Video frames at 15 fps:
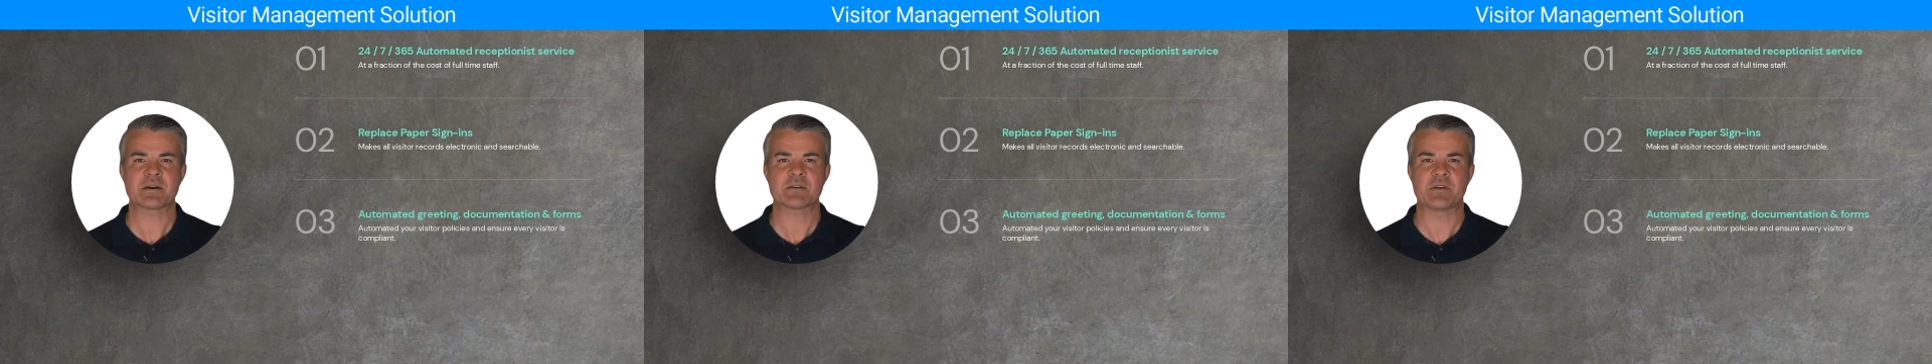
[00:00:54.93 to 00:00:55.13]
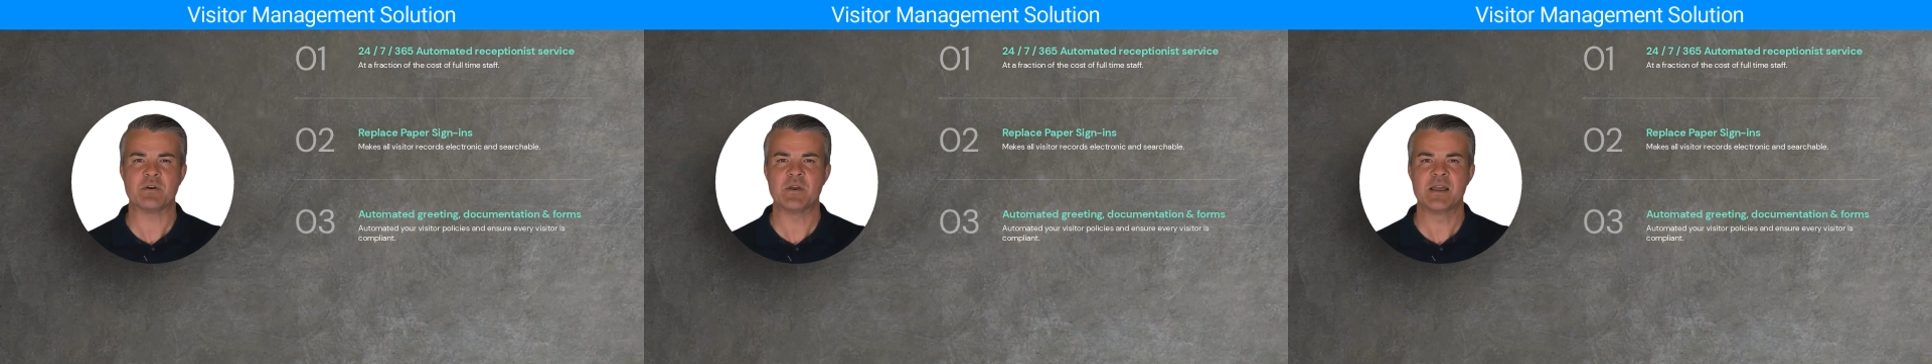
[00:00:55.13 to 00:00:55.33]

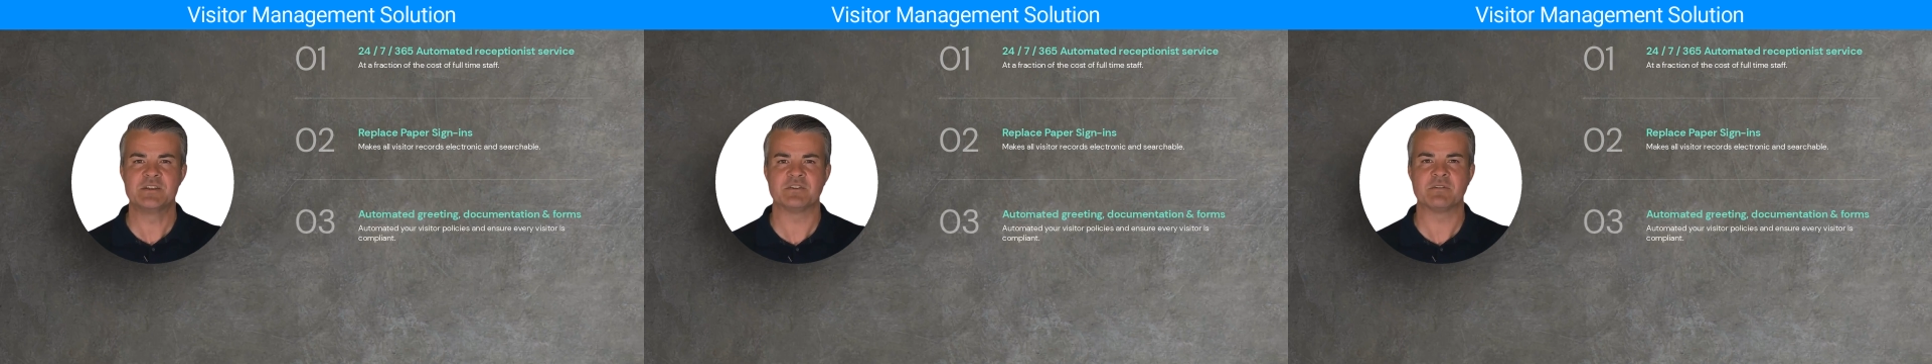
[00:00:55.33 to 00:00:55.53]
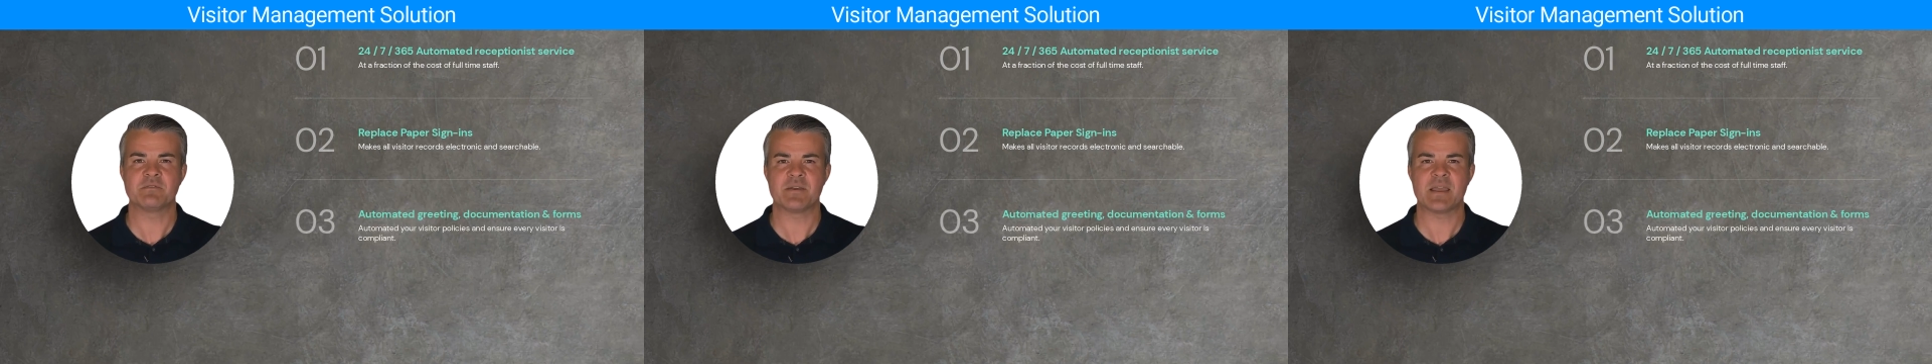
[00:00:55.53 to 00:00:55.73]

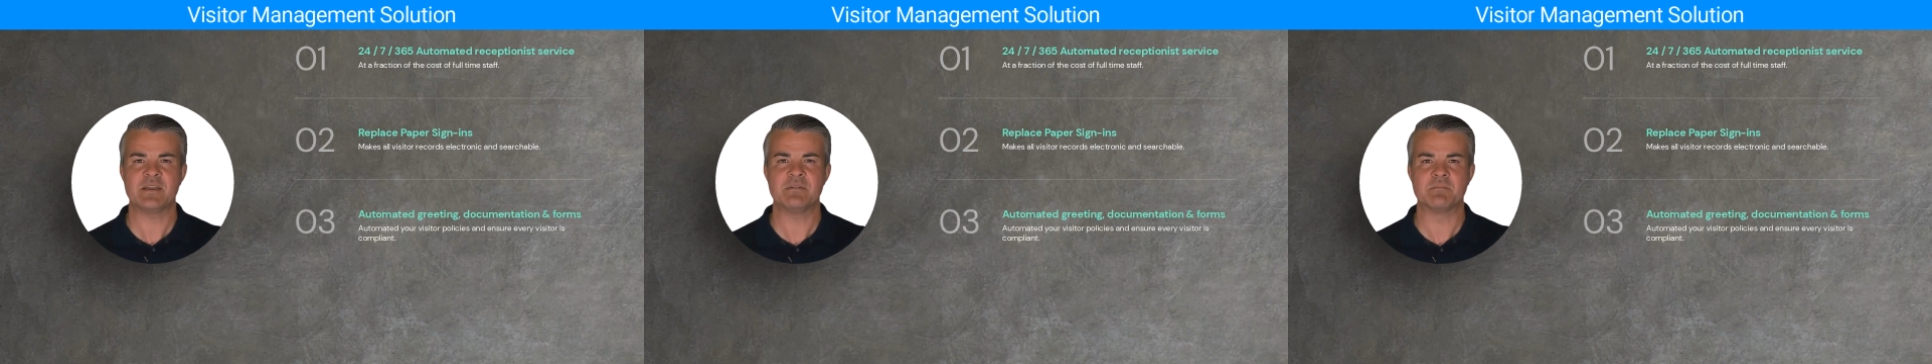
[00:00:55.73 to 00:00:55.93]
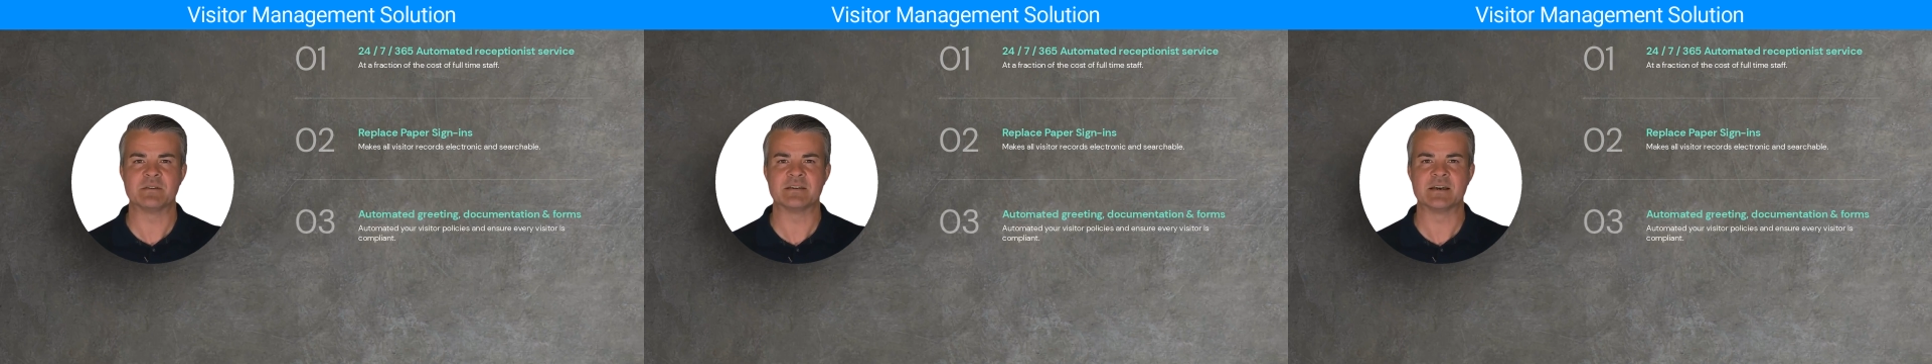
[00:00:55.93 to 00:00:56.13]
collection of
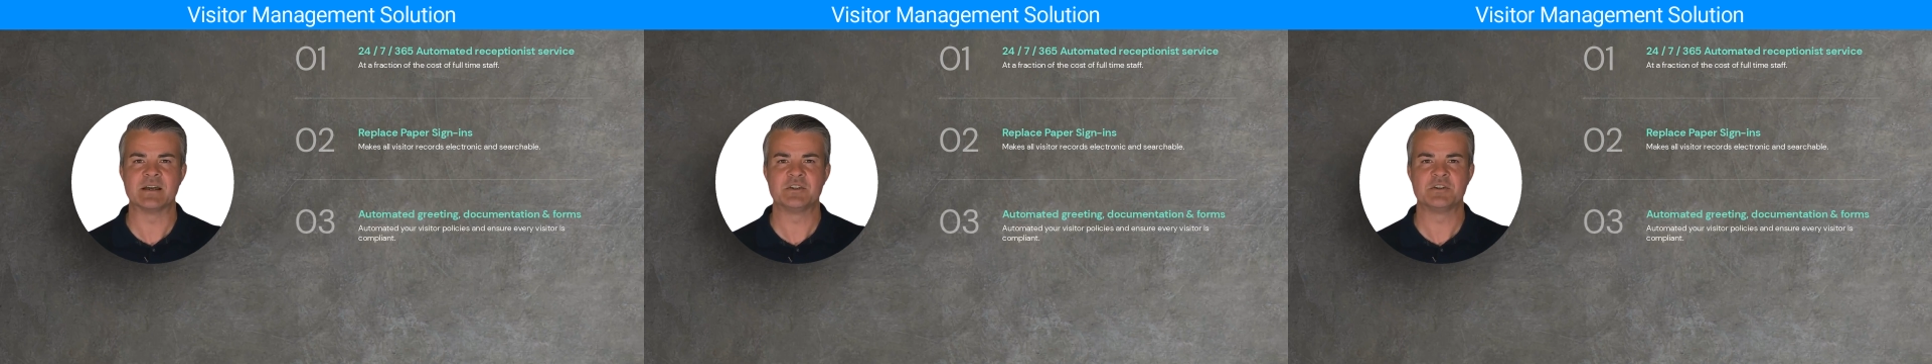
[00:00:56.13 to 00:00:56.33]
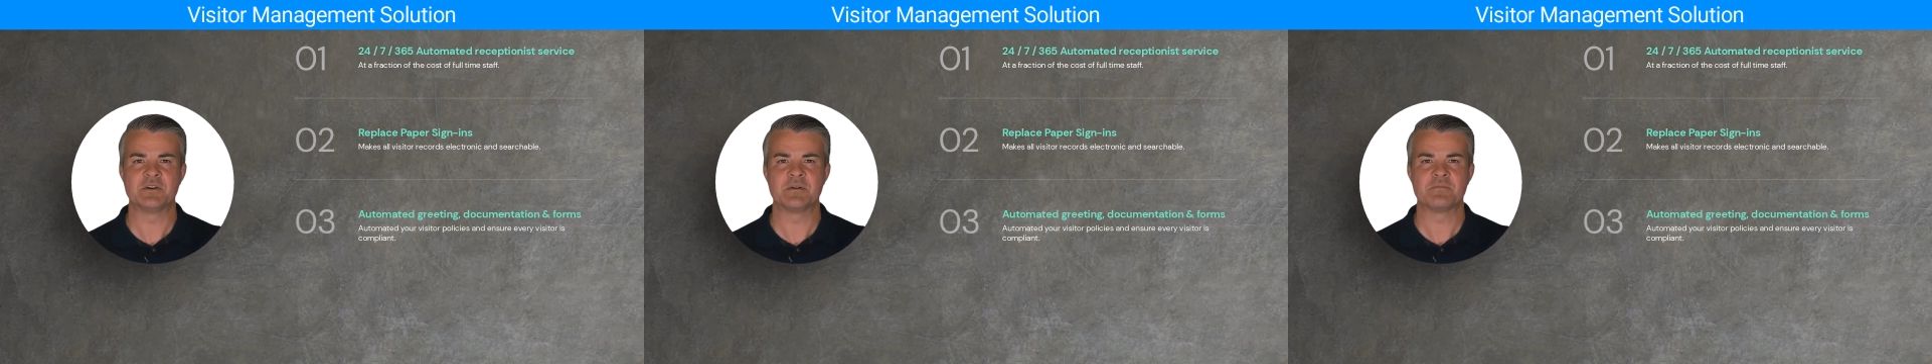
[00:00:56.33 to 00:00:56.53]

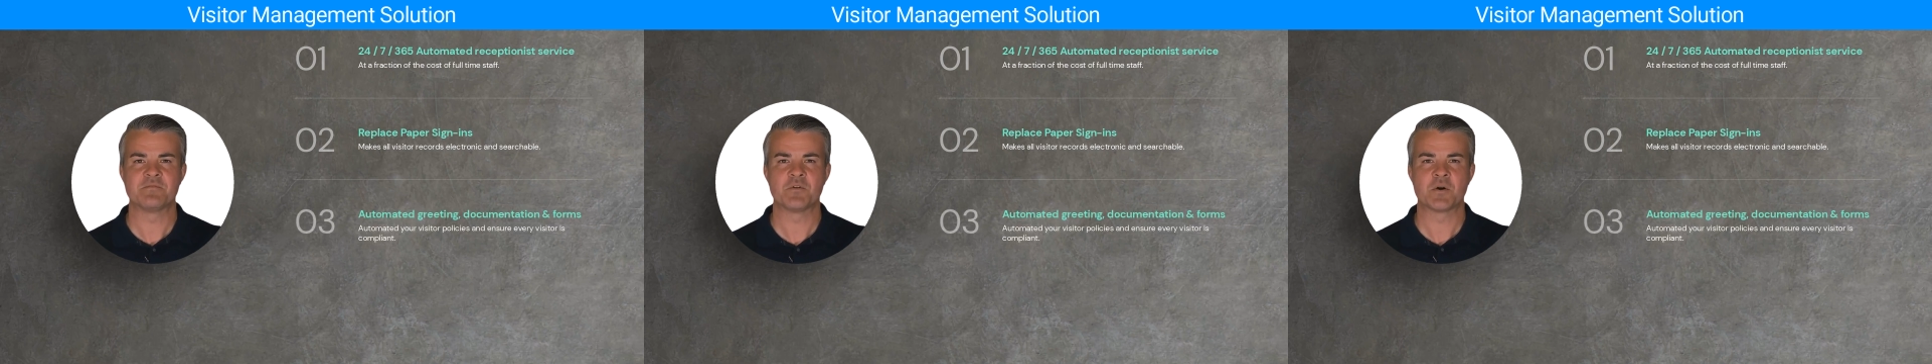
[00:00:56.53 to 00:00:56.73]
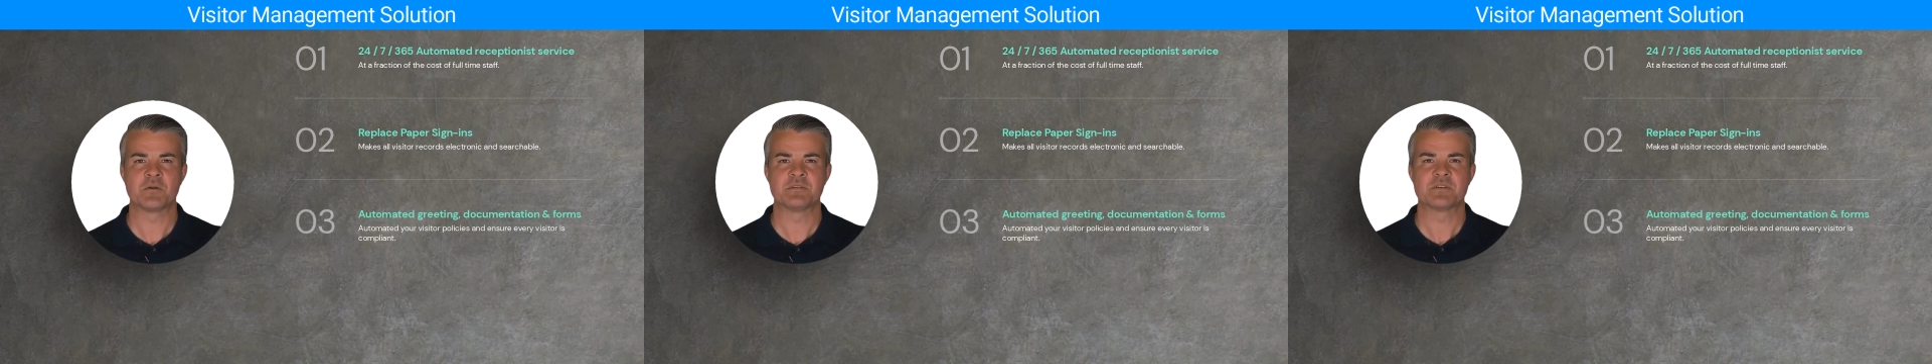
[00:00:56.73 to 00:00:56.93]
documentation and
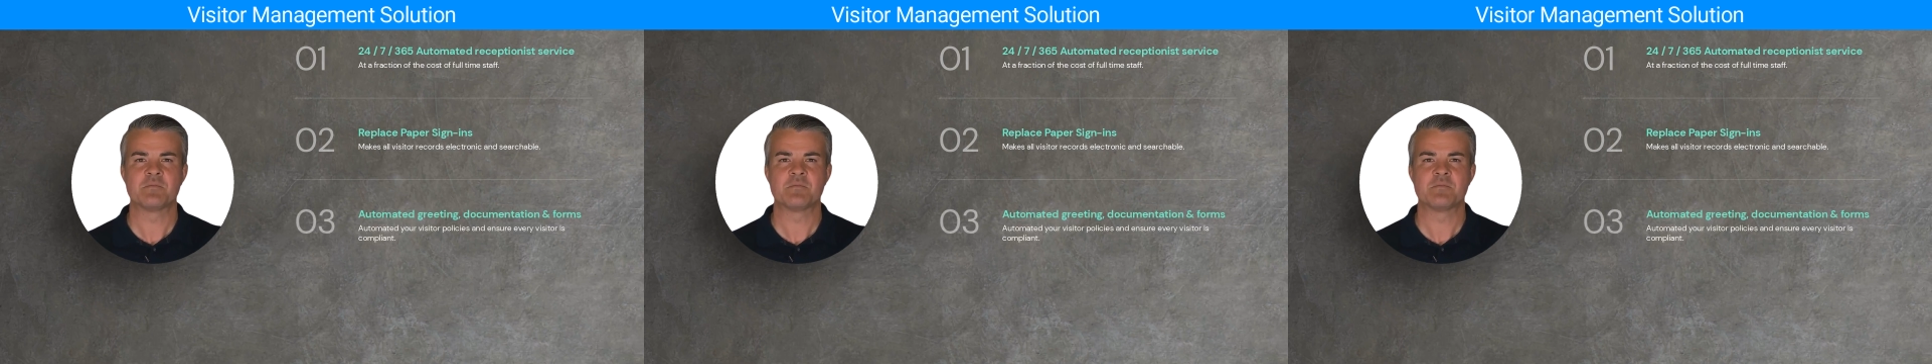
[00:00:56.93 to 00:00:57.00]
forms,